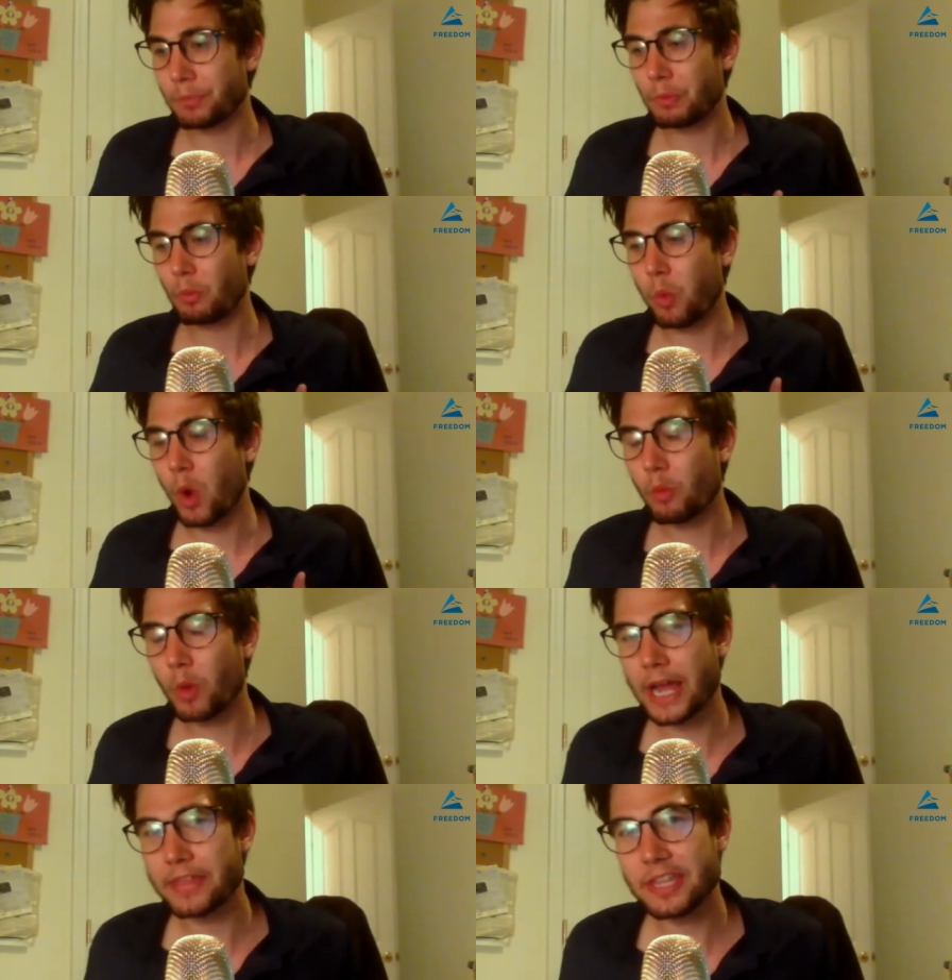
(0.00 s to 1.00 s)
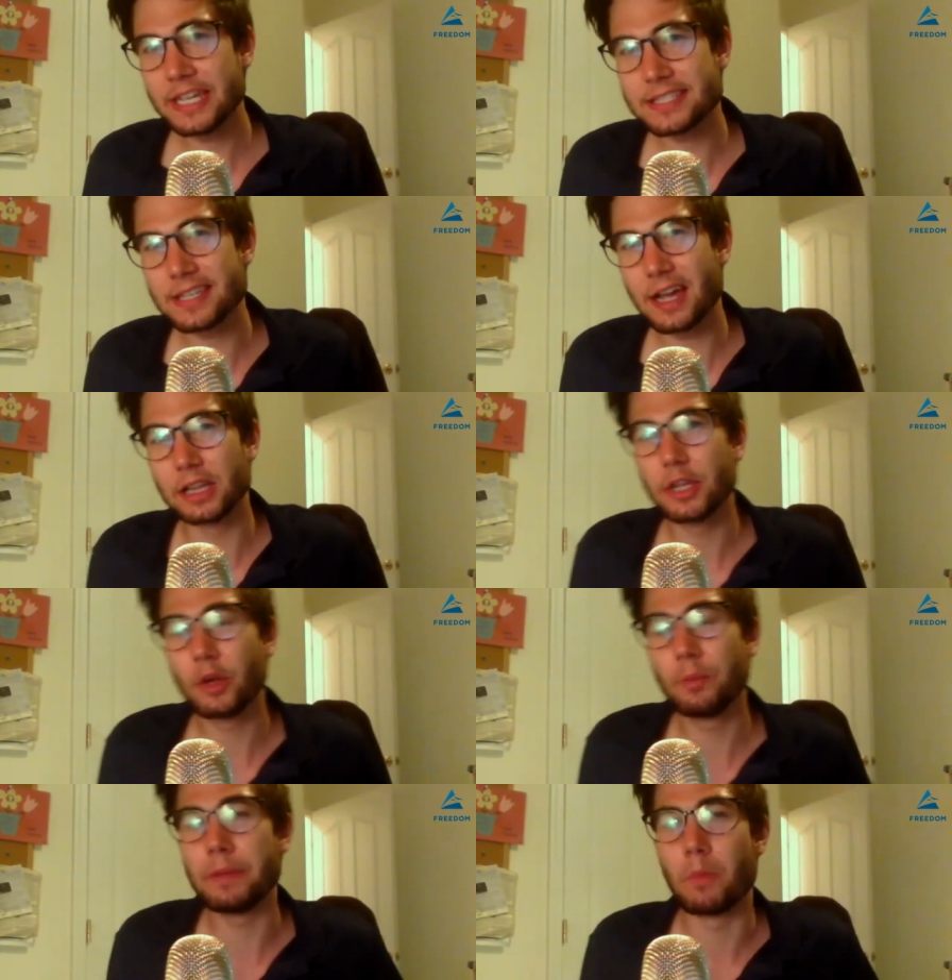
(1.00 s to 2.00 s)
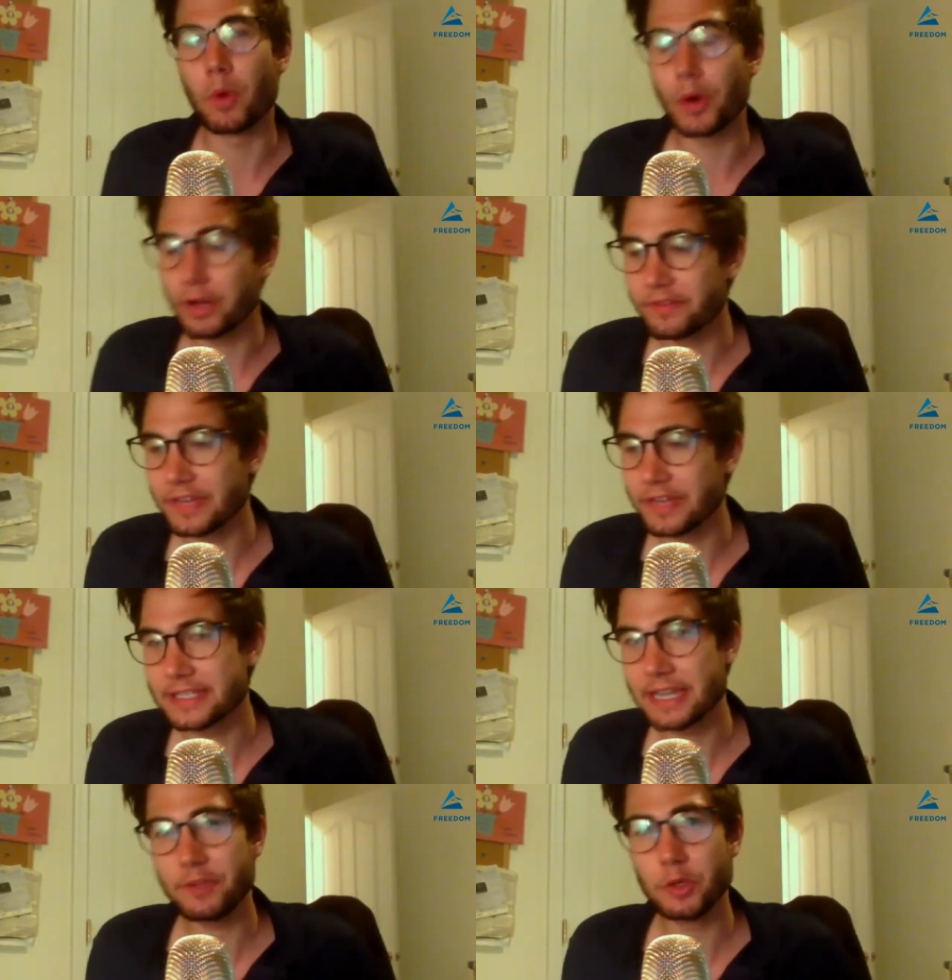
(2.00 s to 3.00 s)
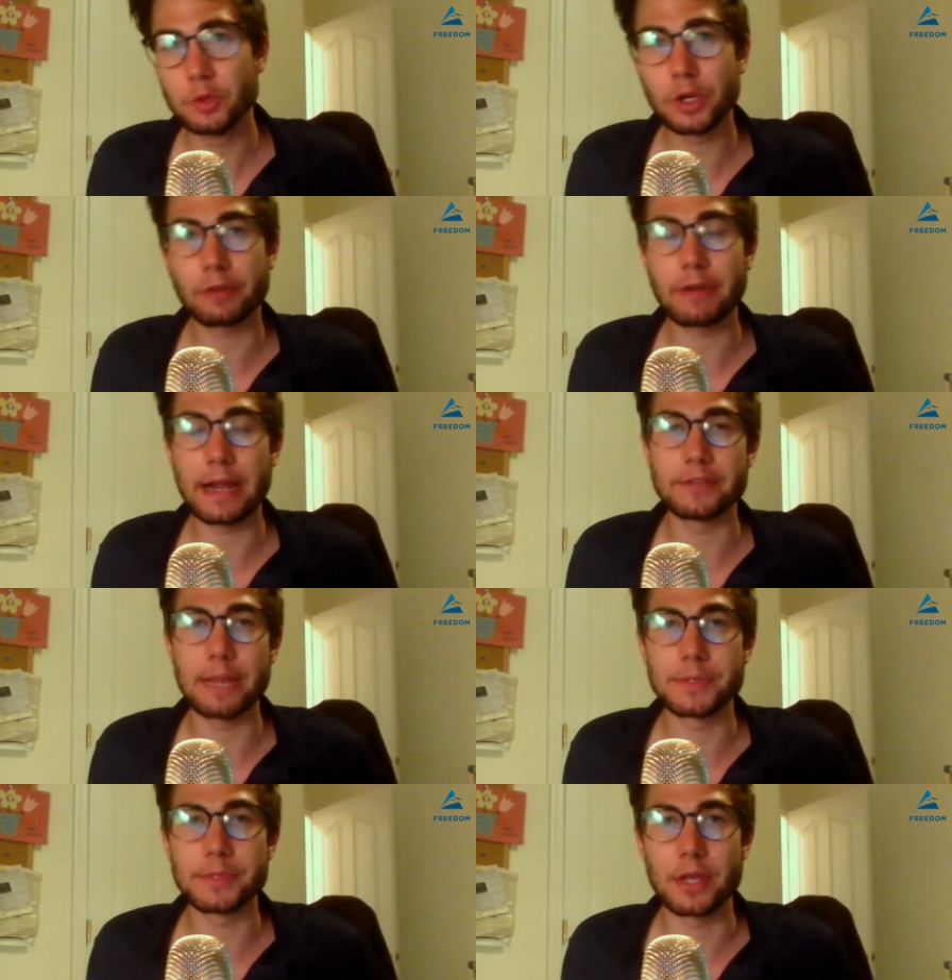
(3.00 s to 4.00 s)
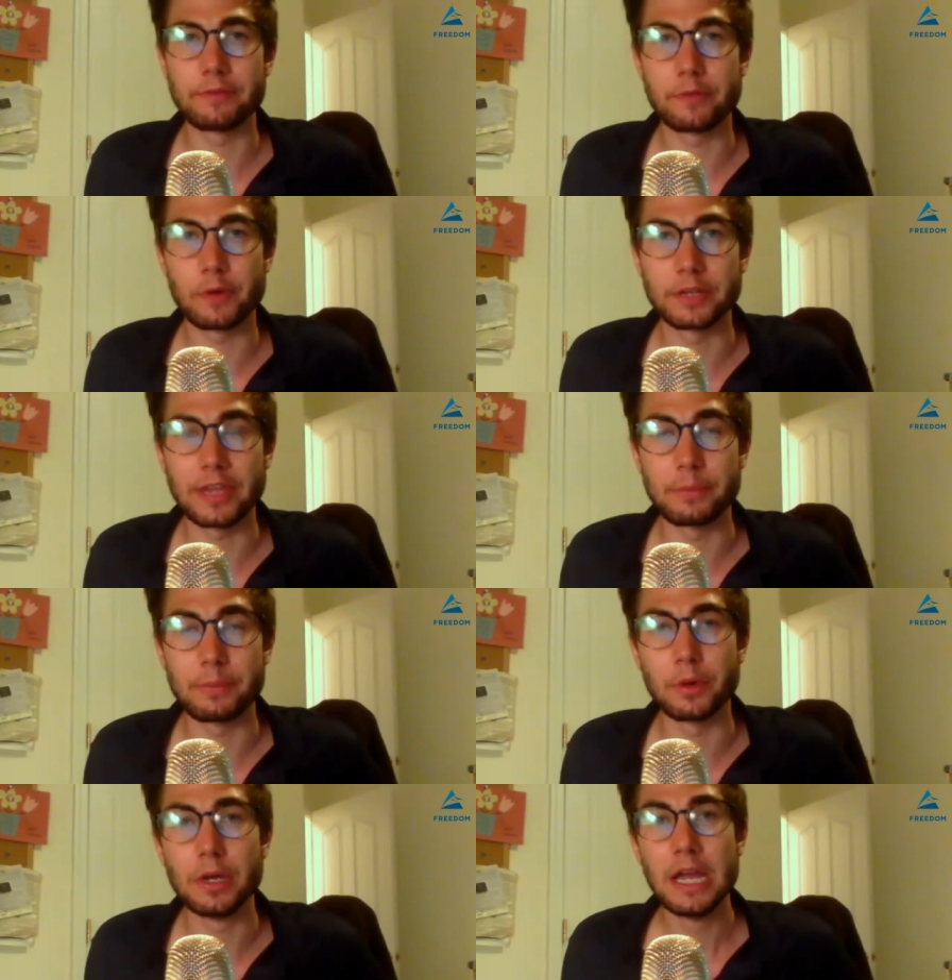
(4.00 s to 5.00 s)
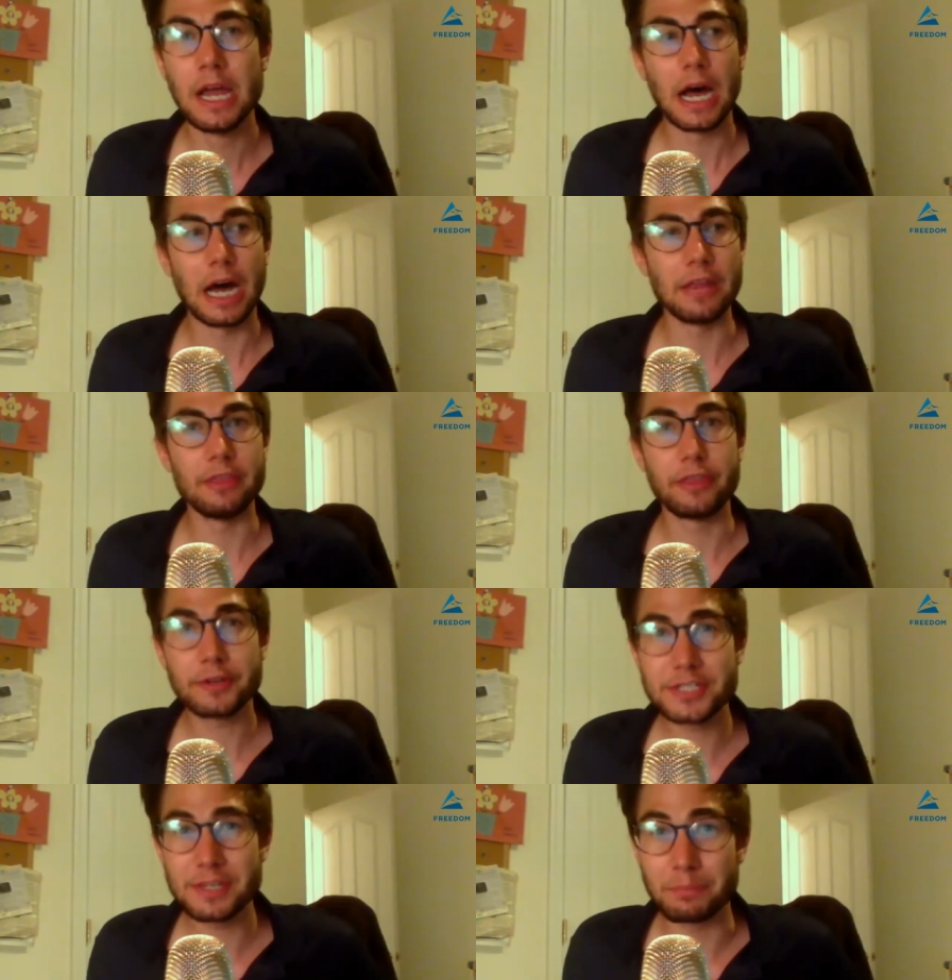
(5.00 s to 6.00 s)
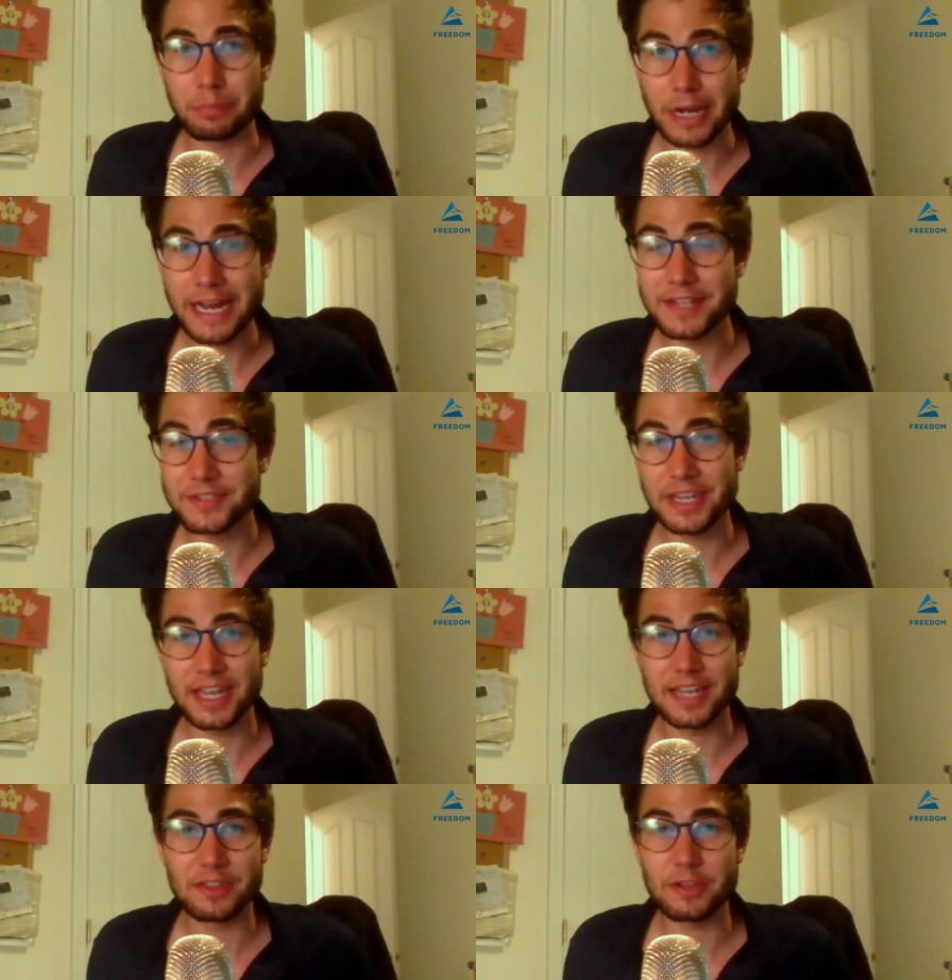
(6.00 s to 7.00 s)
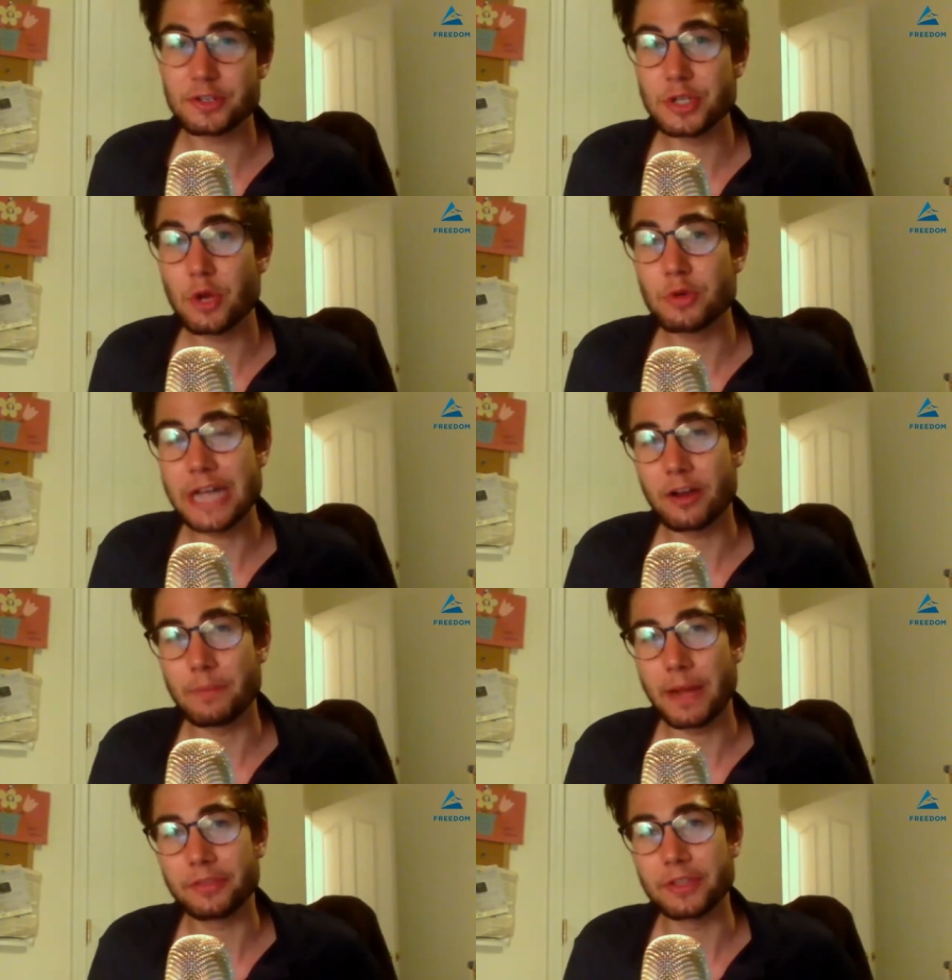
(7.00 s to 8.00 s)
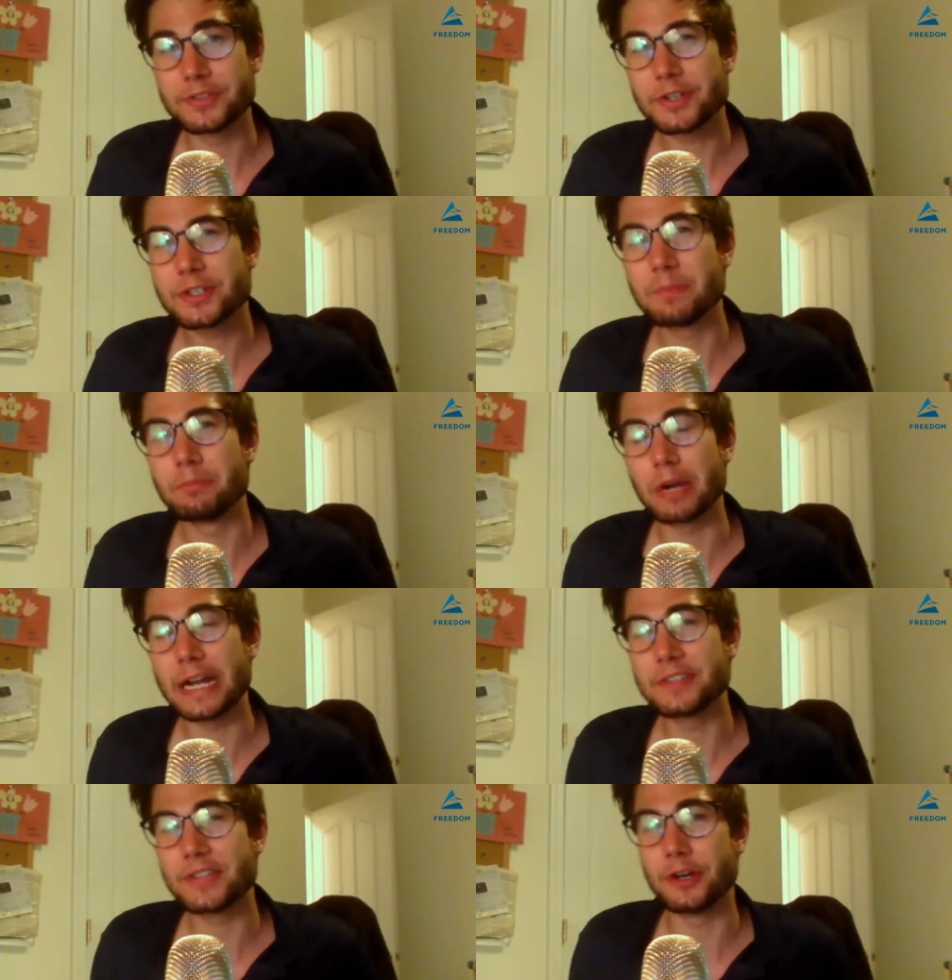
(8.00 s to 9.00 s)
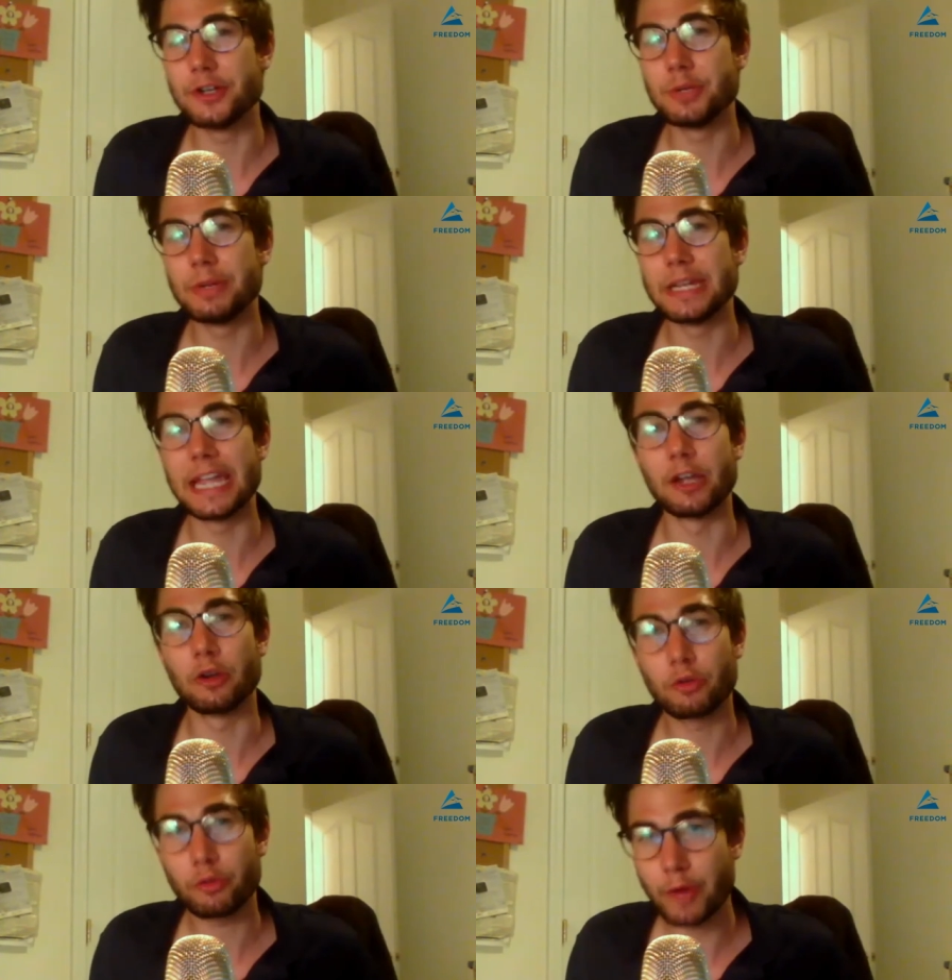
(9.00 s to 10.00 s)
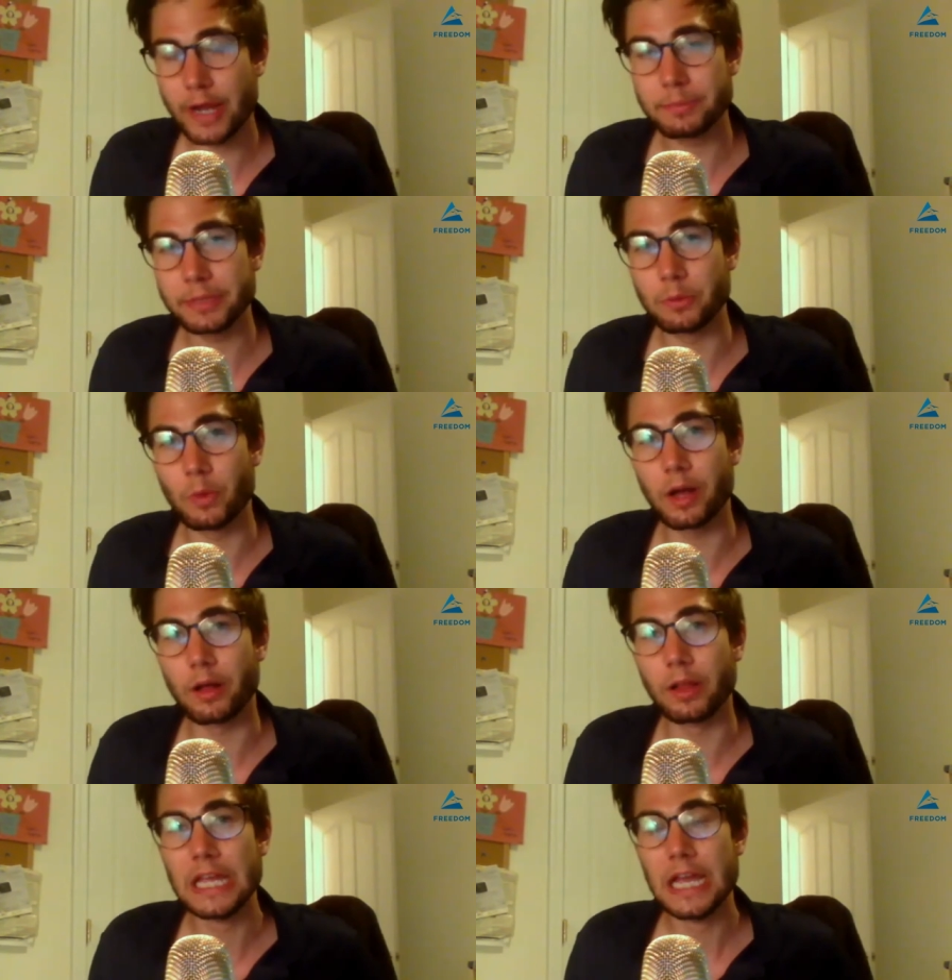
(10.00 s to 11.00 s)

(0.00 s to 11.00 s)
What I think it's a little bit more of is if you look around Amazon, for example, there's some brands, and there's no doubt about this, there's some brands that are doing incredibly well.